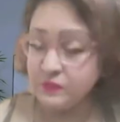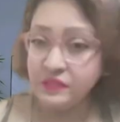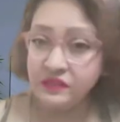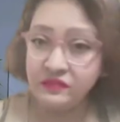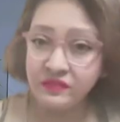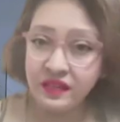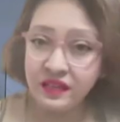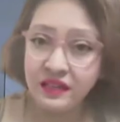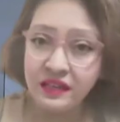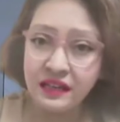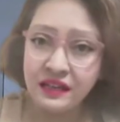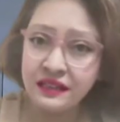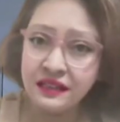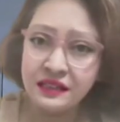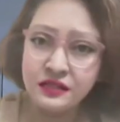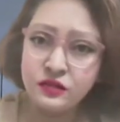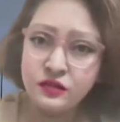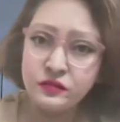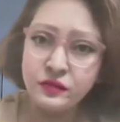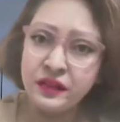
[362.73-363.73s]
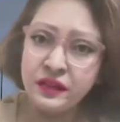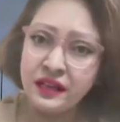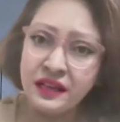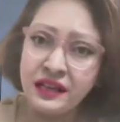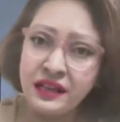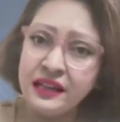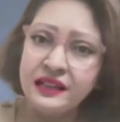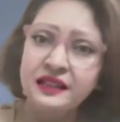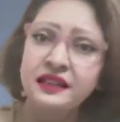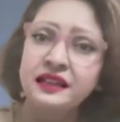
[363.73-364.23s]
I'm giving an ad doesn't mean it
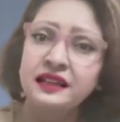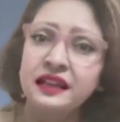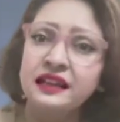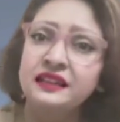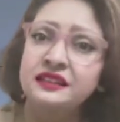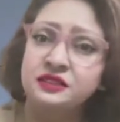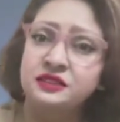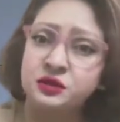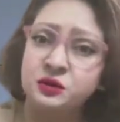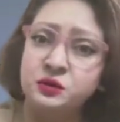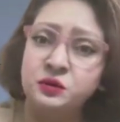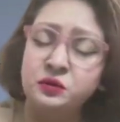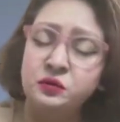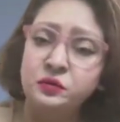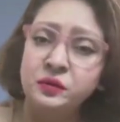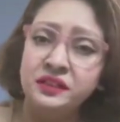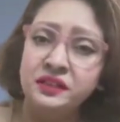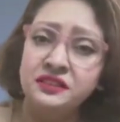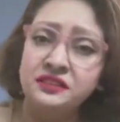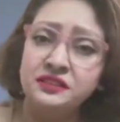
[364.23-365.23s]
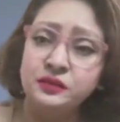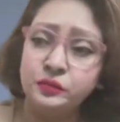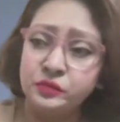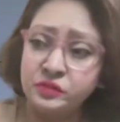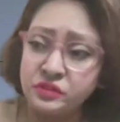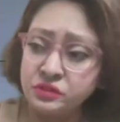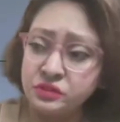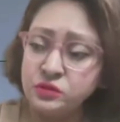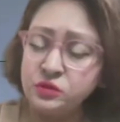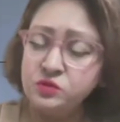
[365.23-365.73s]
will get clicks, no? Because the
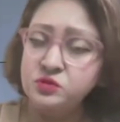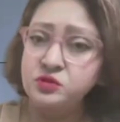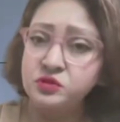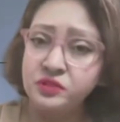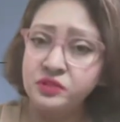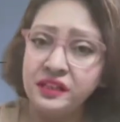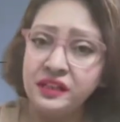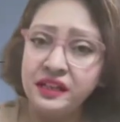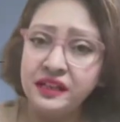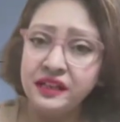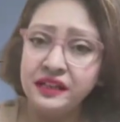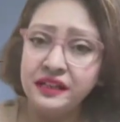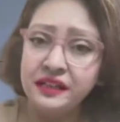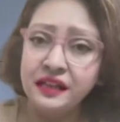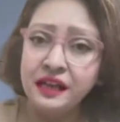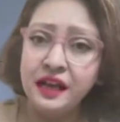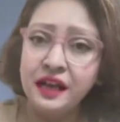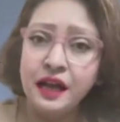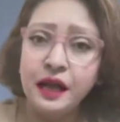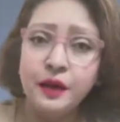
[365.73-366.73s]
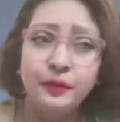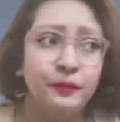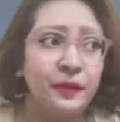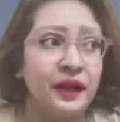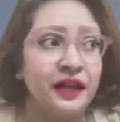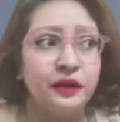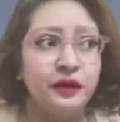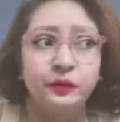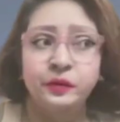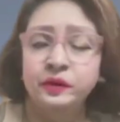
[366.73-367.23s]
person who's reading it
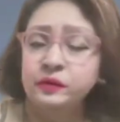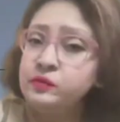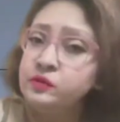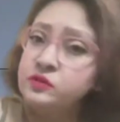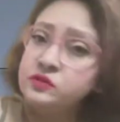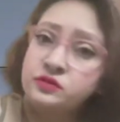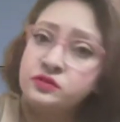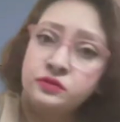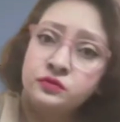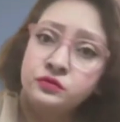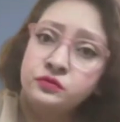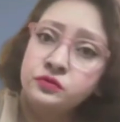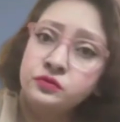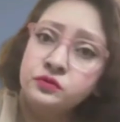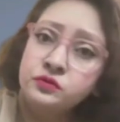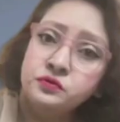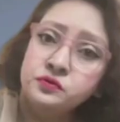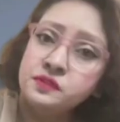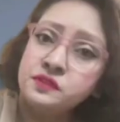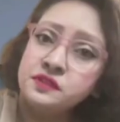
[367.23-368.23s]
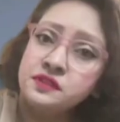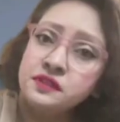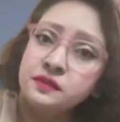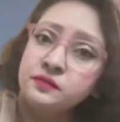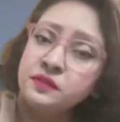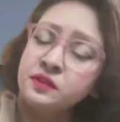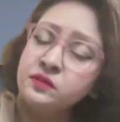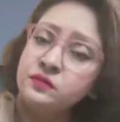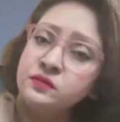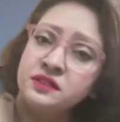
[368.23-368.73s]
might be a person who uses
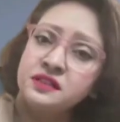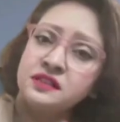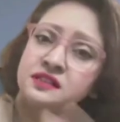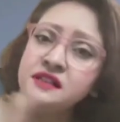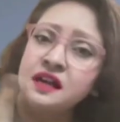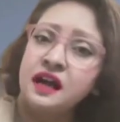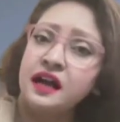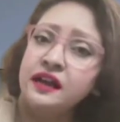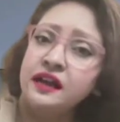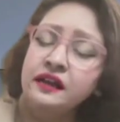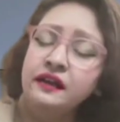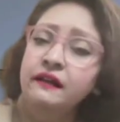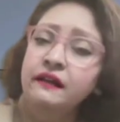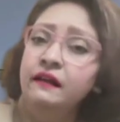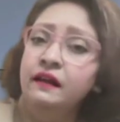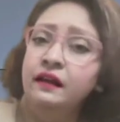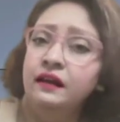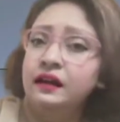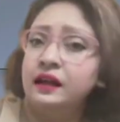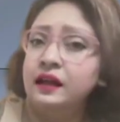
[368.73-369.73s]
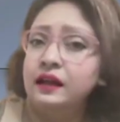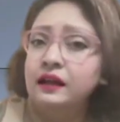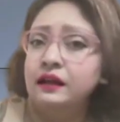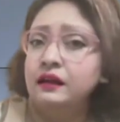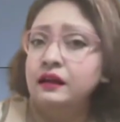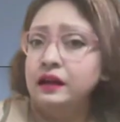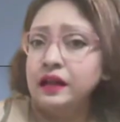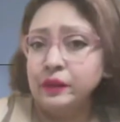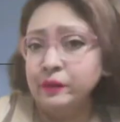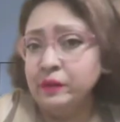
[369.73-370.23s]
something which has high
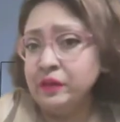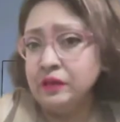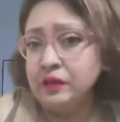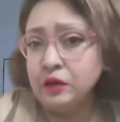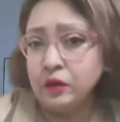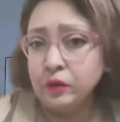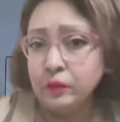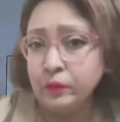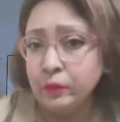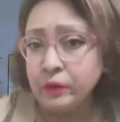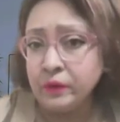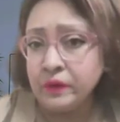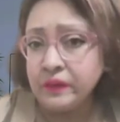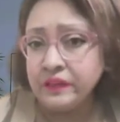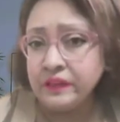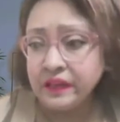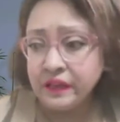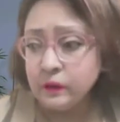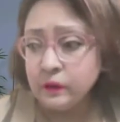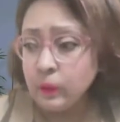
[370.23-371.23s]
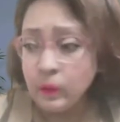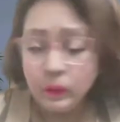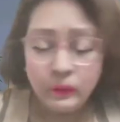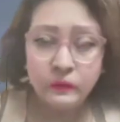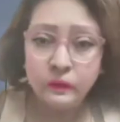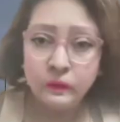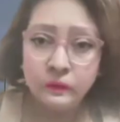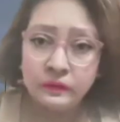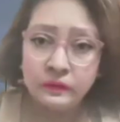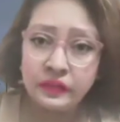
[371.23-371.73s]
chemical component and
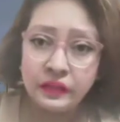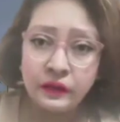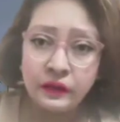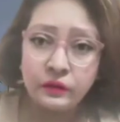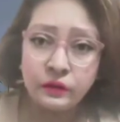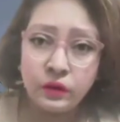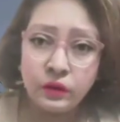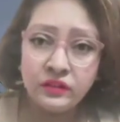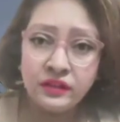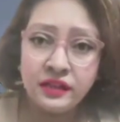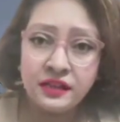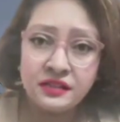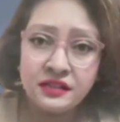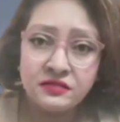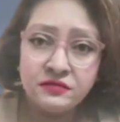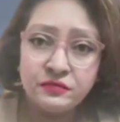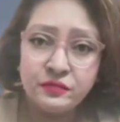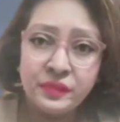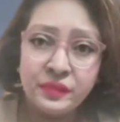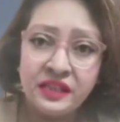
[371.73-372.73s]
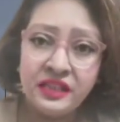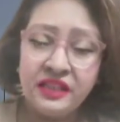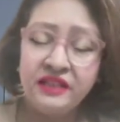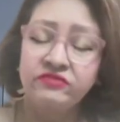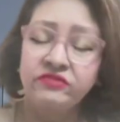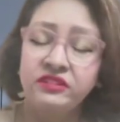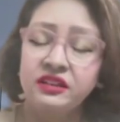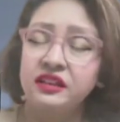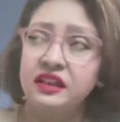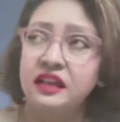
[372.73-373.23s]
not doesn't
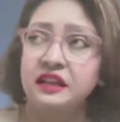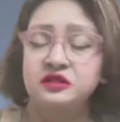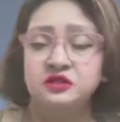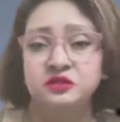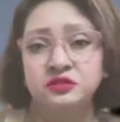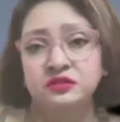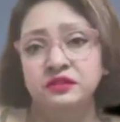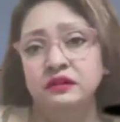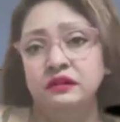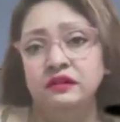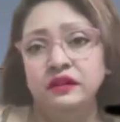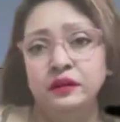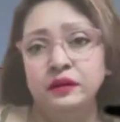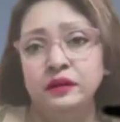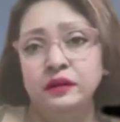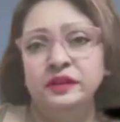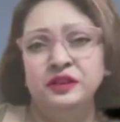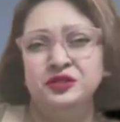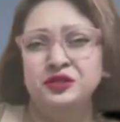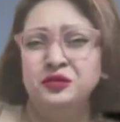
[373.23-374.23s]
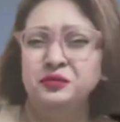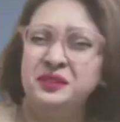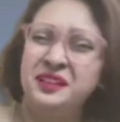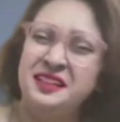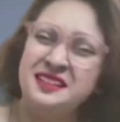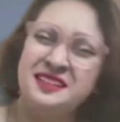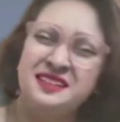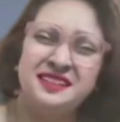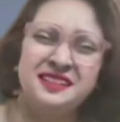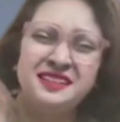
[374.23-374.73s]
believe in natural remedy, or
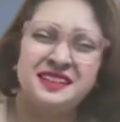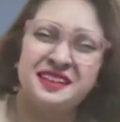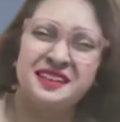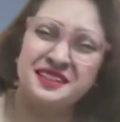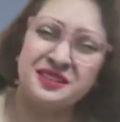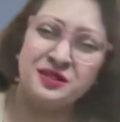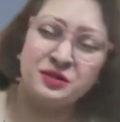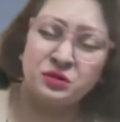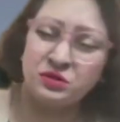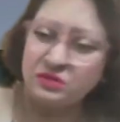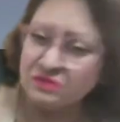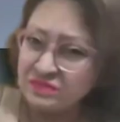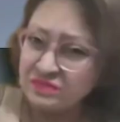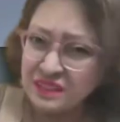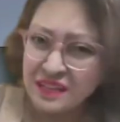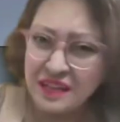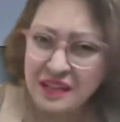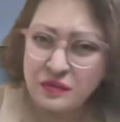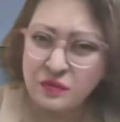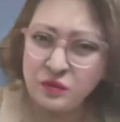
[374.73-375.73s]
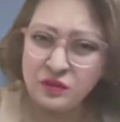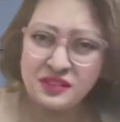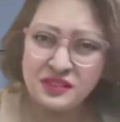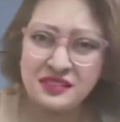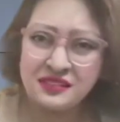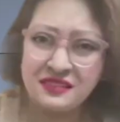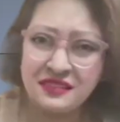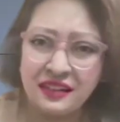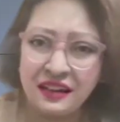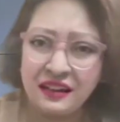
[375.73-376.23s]
thinks it takes a lot of time or
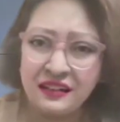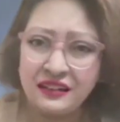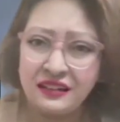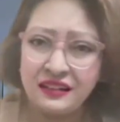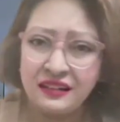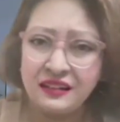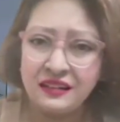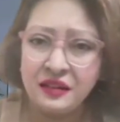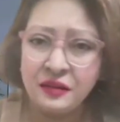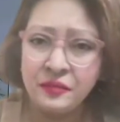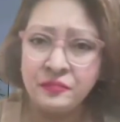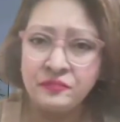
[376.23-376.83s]
it's redundant.